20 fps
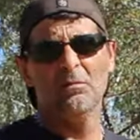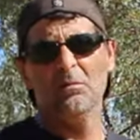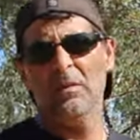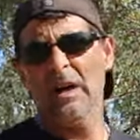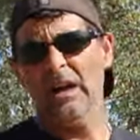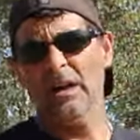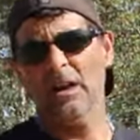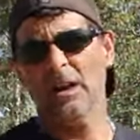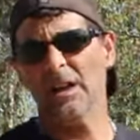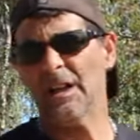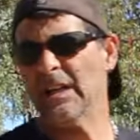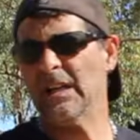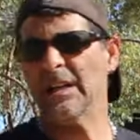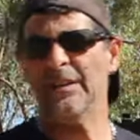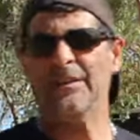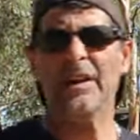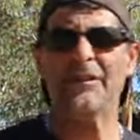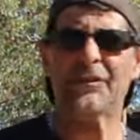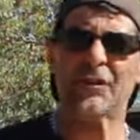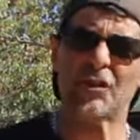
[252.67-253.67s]
mate, I didn't
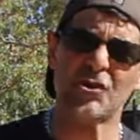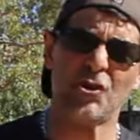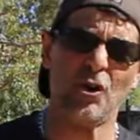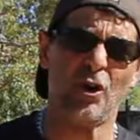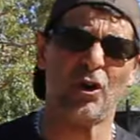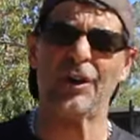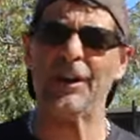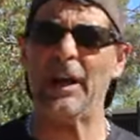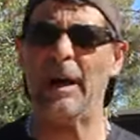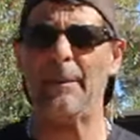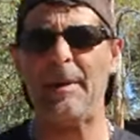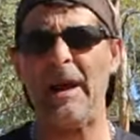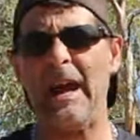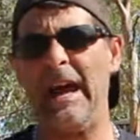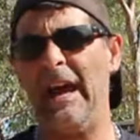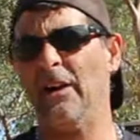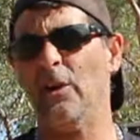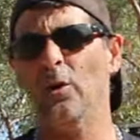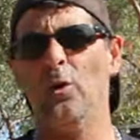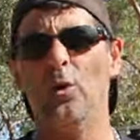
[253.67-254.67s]
even have to chock it up
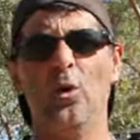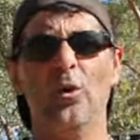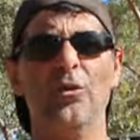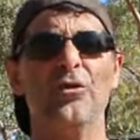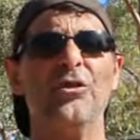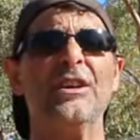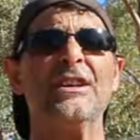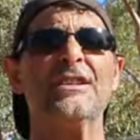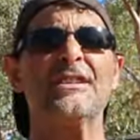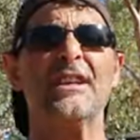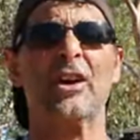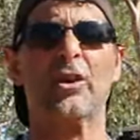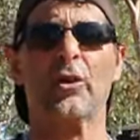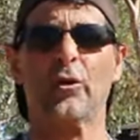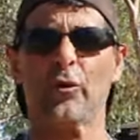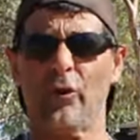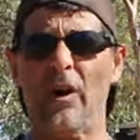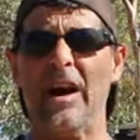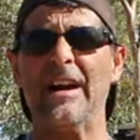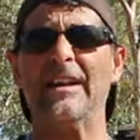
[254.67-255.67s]
at all. These are
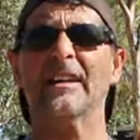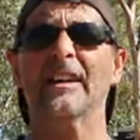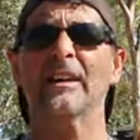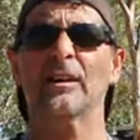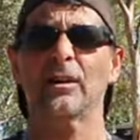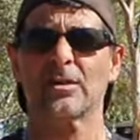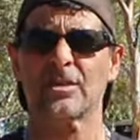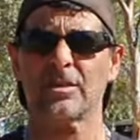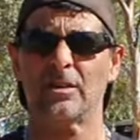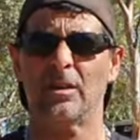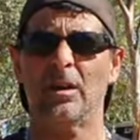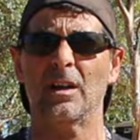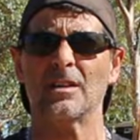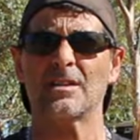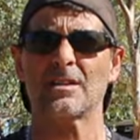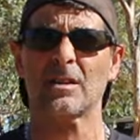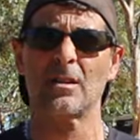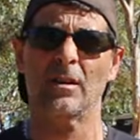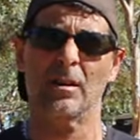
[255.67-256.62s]
great little sites,